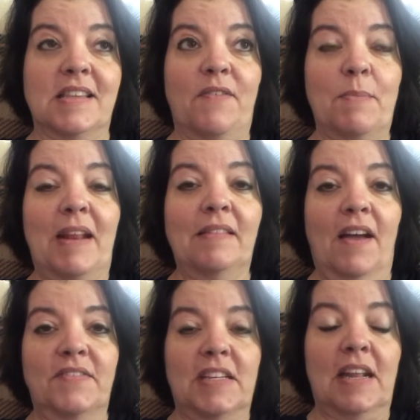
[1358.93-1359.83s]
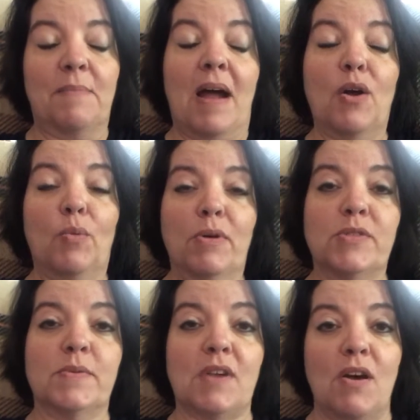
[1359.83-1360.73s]
Everybody loved it. My Uncle
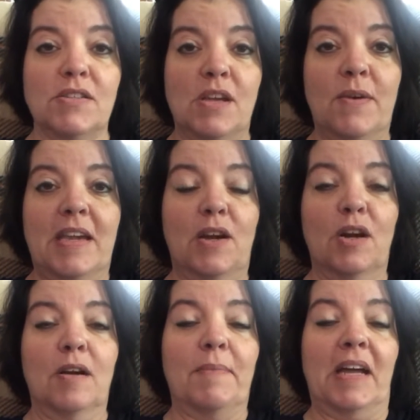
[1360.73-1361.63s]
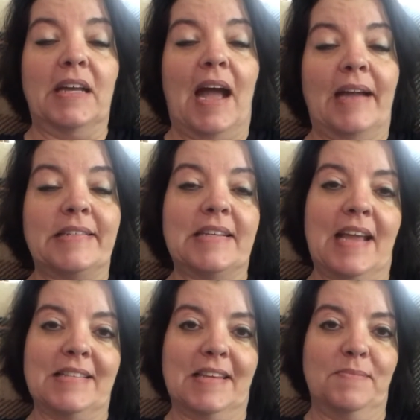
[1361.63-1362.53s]
Bruce was also here, but I didn't
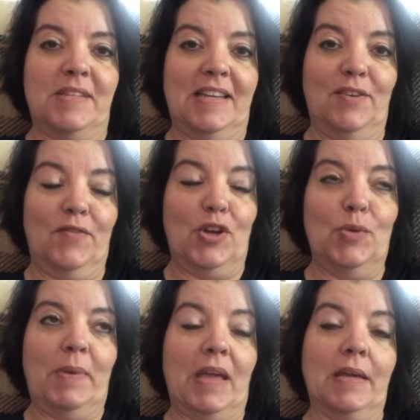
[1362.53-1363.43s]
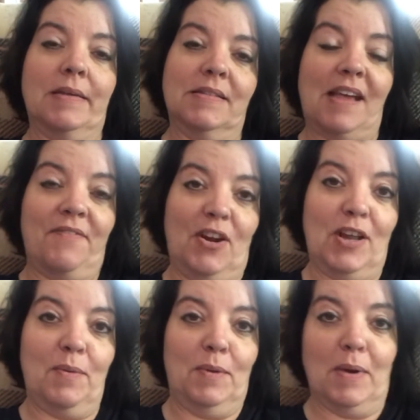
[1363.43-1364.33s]
ask him to interview because I figured
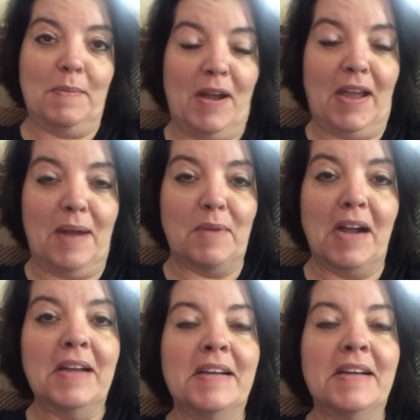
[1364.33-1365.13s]
he wouldn't want to be on camera.